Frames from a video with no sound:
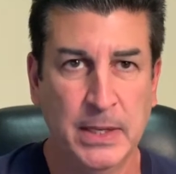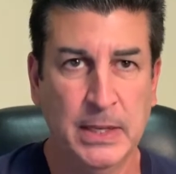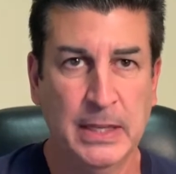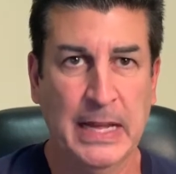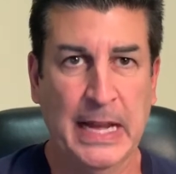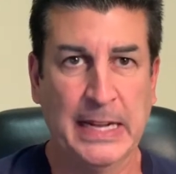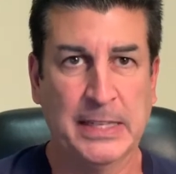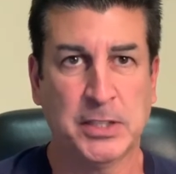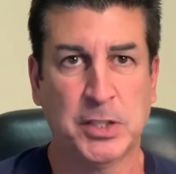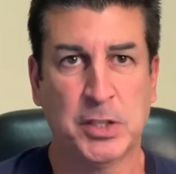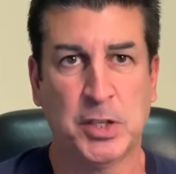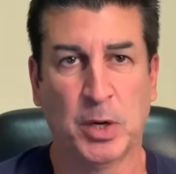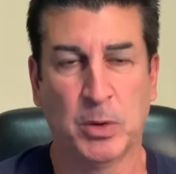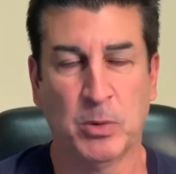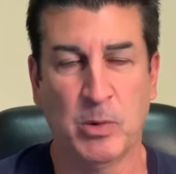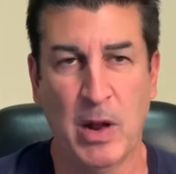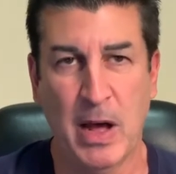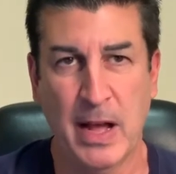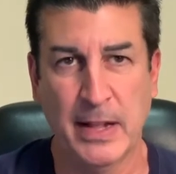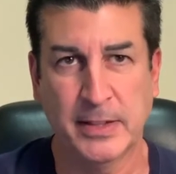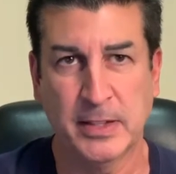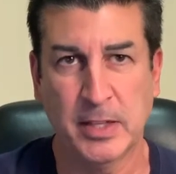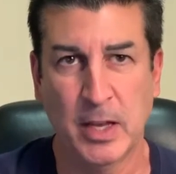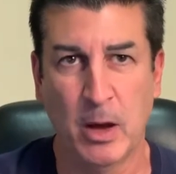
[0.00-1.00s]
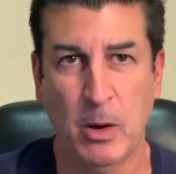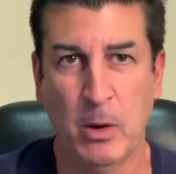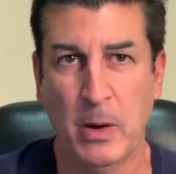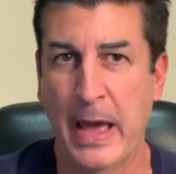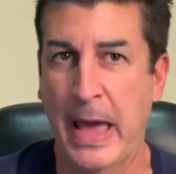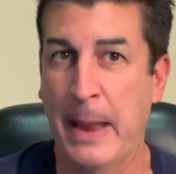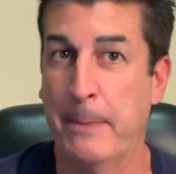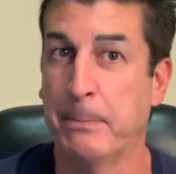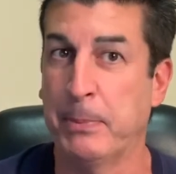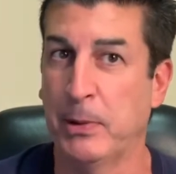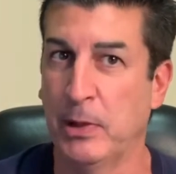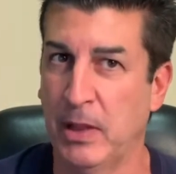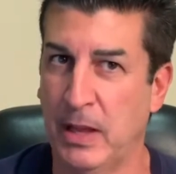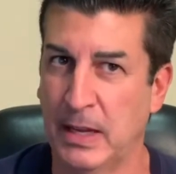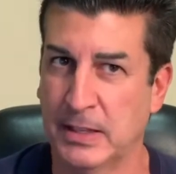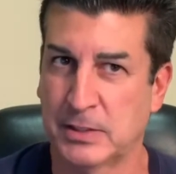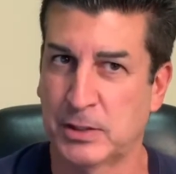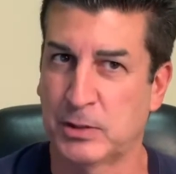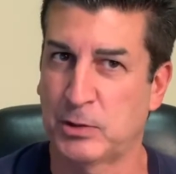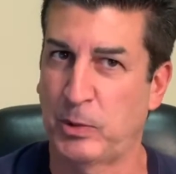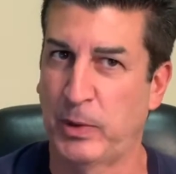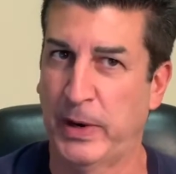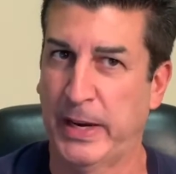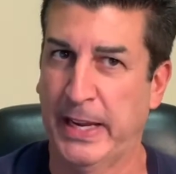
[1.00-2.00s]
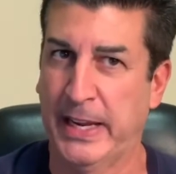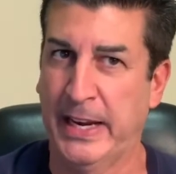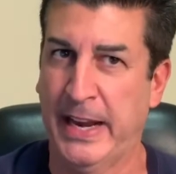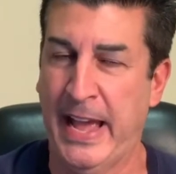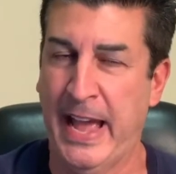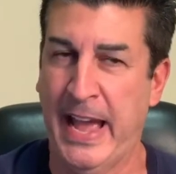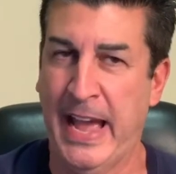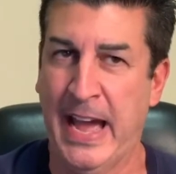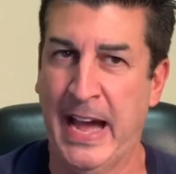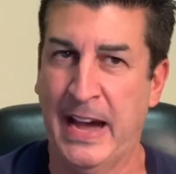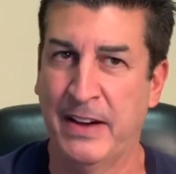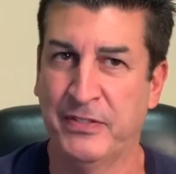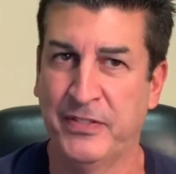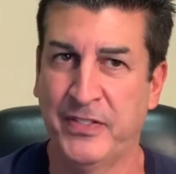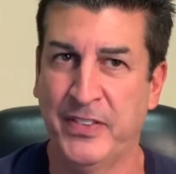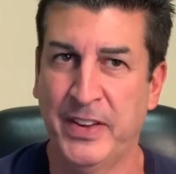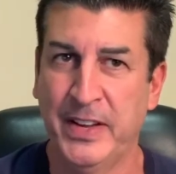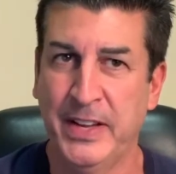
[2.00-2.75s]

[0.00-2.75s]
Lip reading: That's Toronto at plus 3.5.